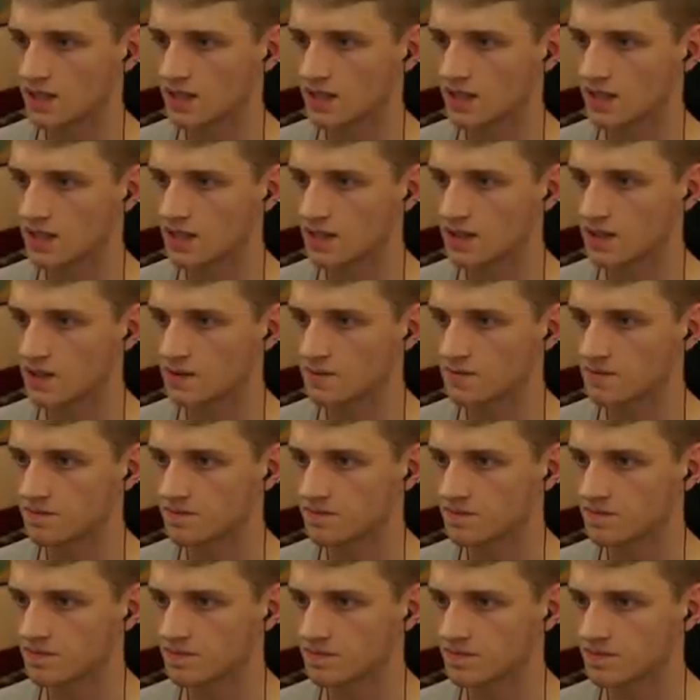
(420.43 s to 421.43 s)
Um,
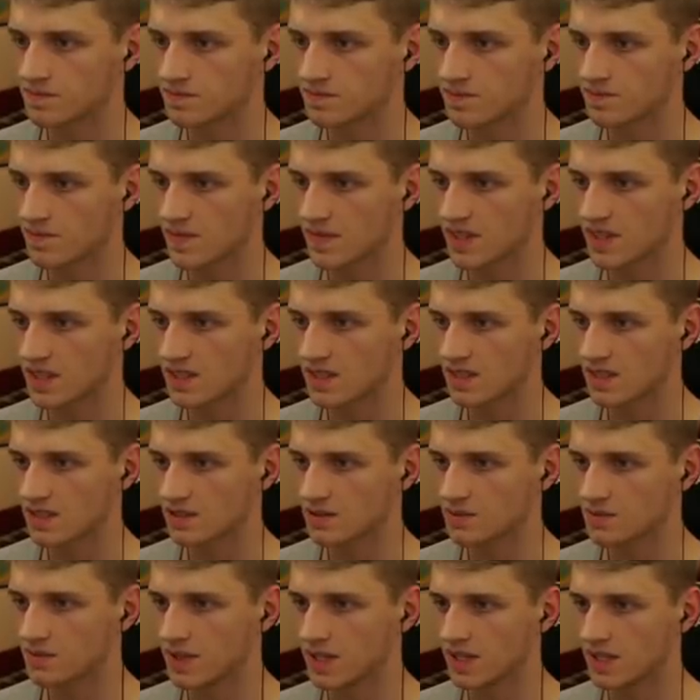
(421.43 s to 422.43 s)

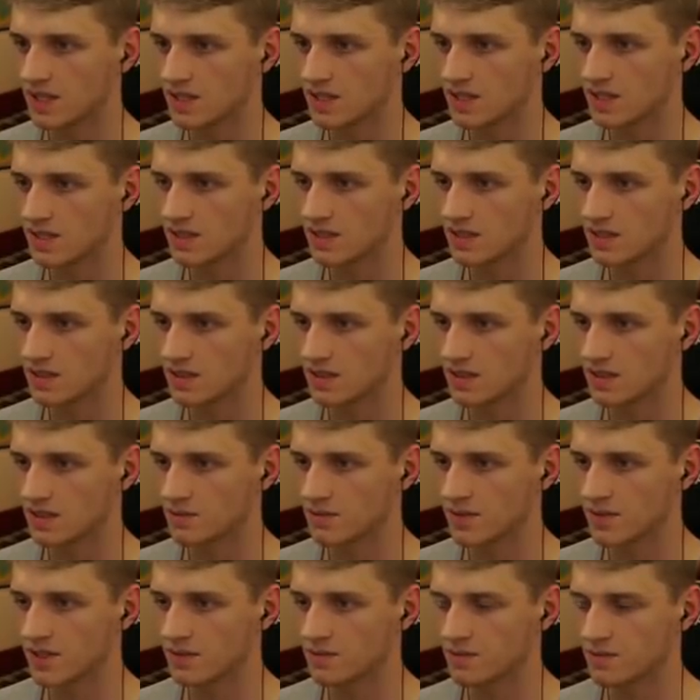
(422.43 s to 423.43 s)
still pacing.
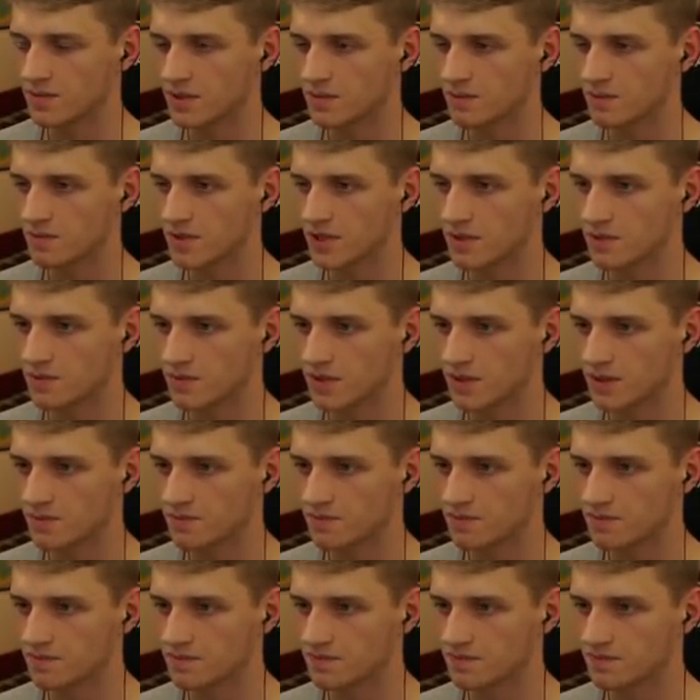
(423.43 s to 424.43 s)
Yep, yep, yep, yep,
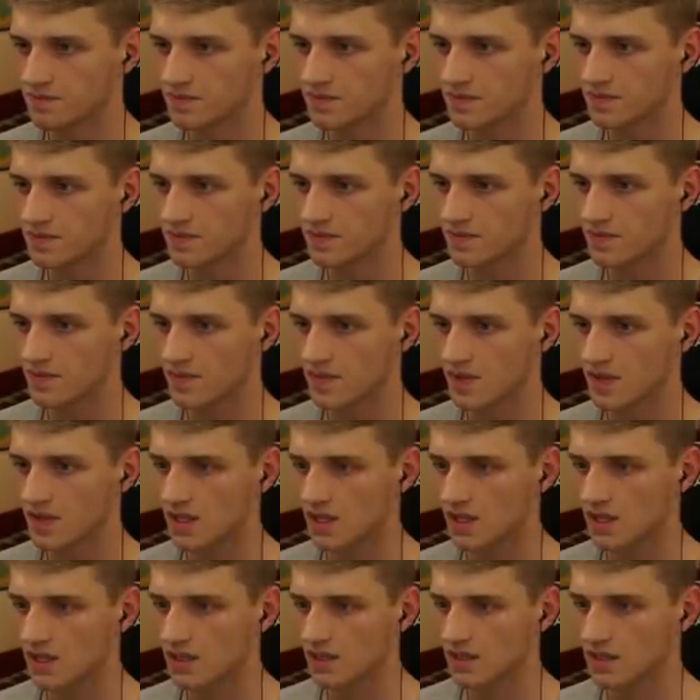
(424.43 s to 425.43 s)
yep.
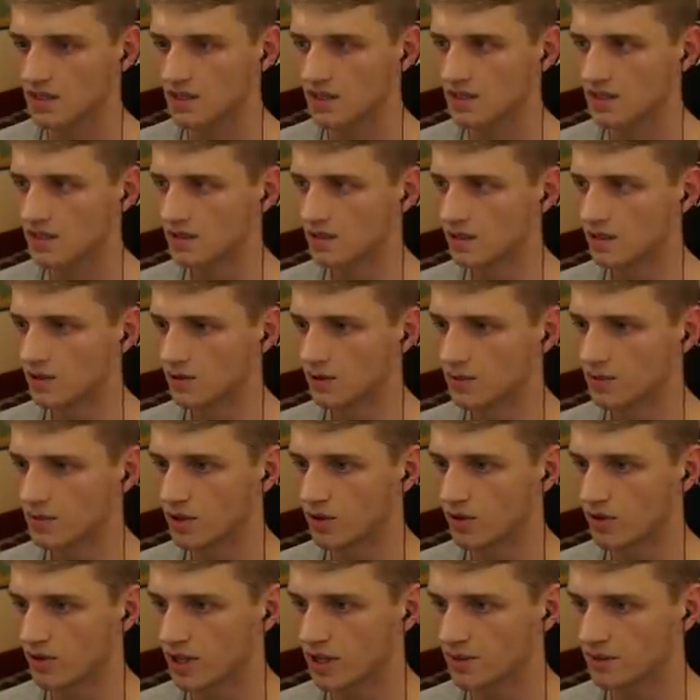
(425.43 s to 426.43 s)
Still no one
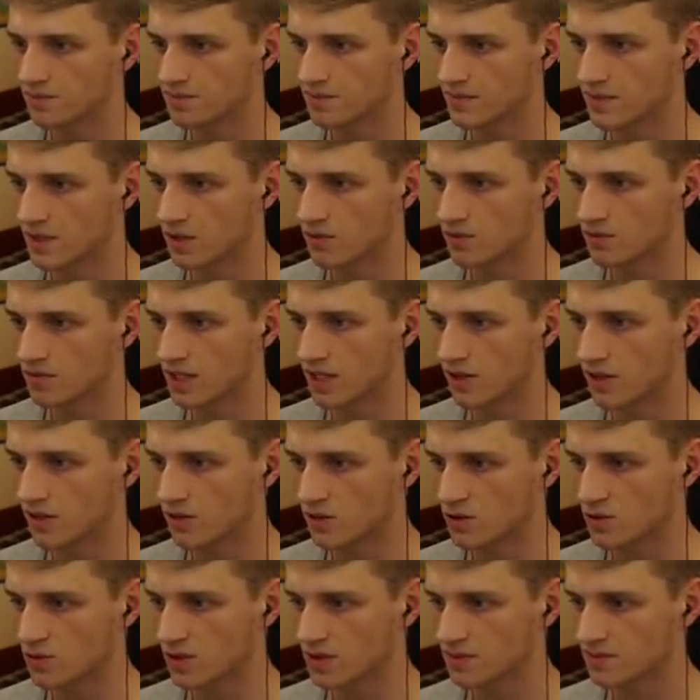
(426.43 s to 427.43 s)
blowing up. Oh, there
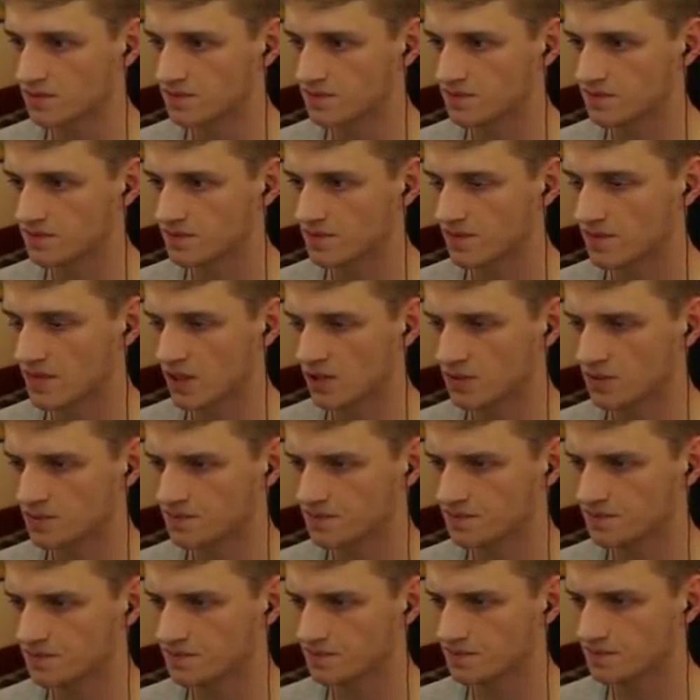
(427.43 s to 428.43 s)
goes one. No?
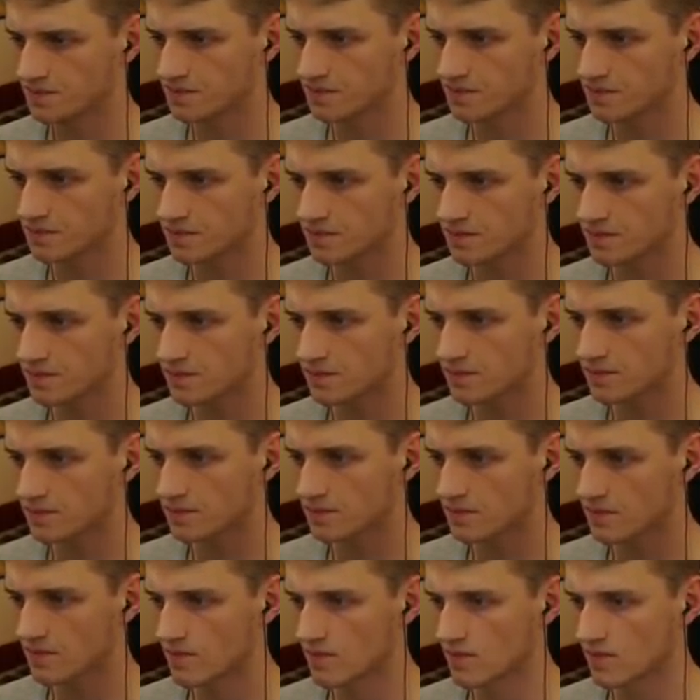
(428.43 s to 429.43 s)

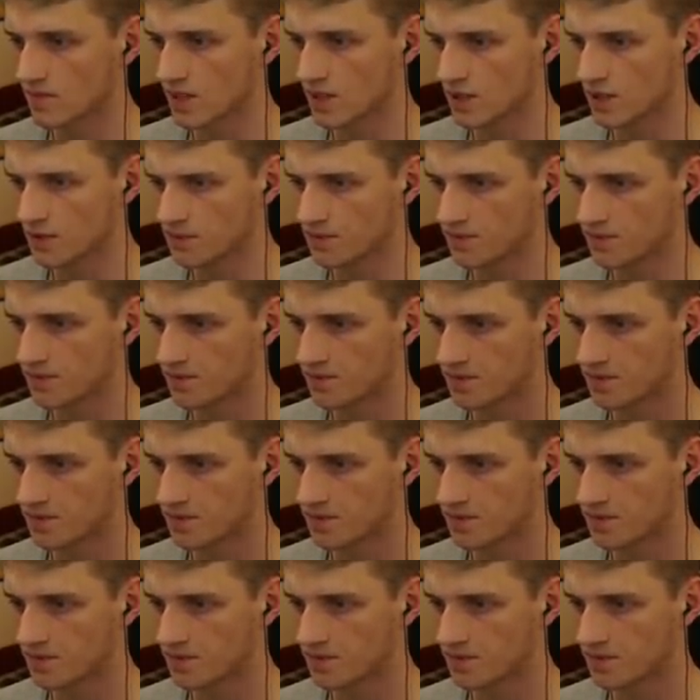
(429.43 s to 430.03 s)
No?